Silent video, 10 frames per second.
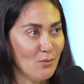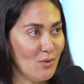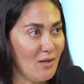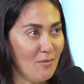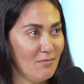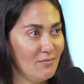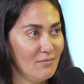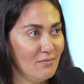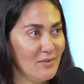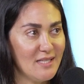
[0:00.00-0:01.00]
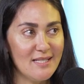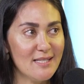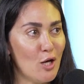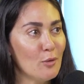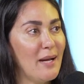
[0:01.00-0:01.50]
with them. This is
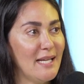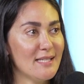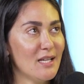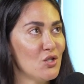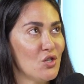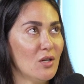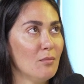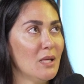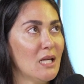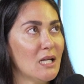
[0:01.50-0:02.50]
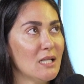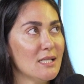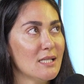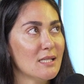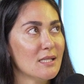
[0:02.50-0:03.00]
not my intention,
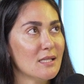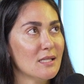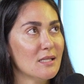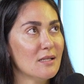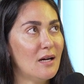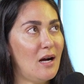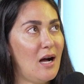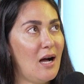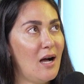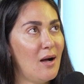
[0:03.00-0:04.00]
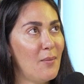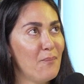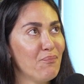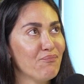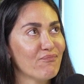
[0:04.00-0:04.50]
because
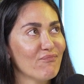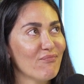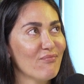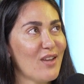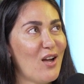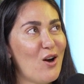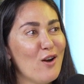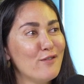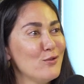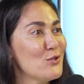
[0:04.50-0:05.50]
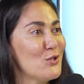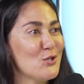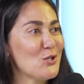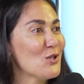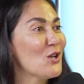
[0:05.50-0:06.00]
our foods are
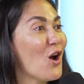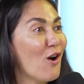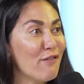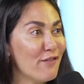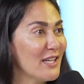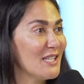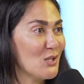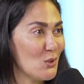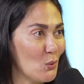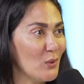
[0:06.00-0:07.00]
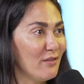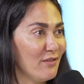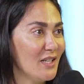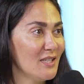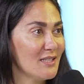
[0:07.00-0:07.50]
our offering is so
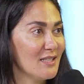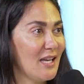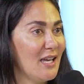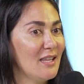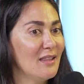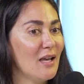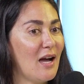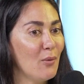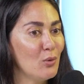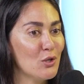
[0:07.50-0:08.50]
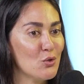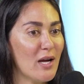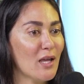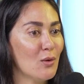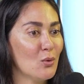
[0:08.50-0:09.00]
different. And I will
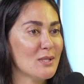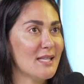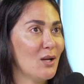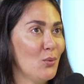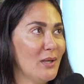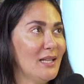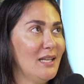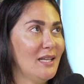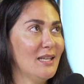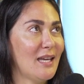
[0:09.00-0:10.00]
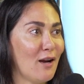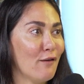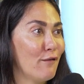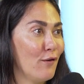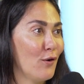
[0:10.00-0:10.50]
attract those that really care
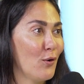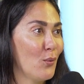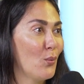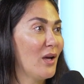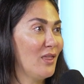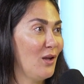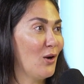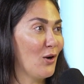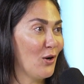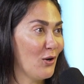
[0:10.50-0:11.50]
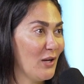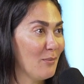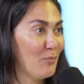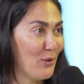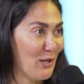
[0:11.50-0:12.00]
for what they are
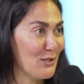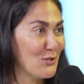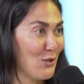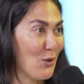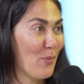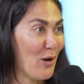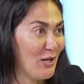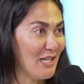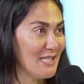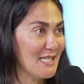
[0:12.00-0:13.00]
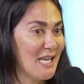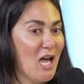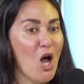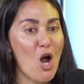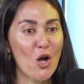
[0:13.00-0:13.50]
putting into their bodies.
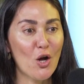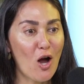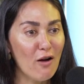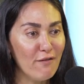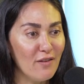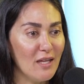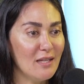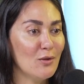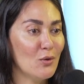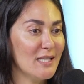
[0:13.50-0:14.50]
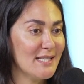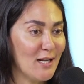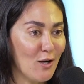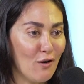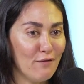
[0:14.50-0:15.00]
Our coffee, they sell
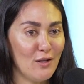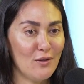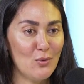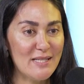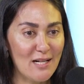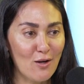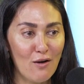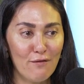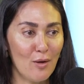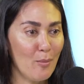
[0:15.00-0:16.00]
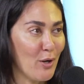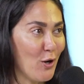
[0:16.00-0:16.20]
coffee and we sell coffee, but our